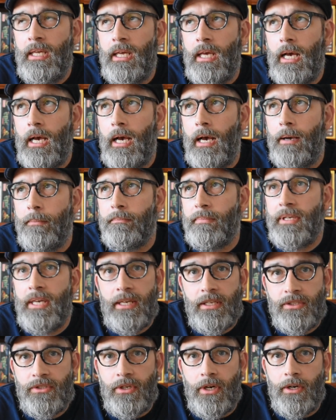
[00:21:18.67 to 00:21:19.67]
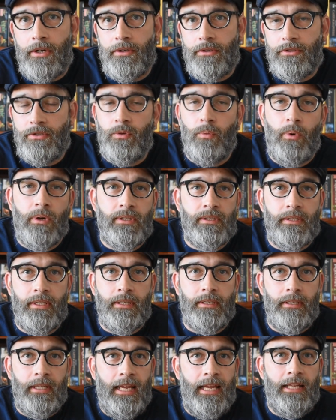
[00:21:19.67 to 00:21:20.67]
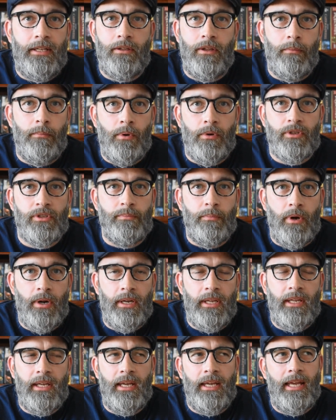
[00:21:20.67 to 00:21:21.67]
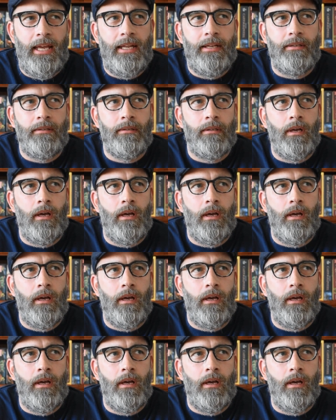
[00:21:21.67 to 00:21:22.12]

Kickstarters, the ones that gained the most money, I had,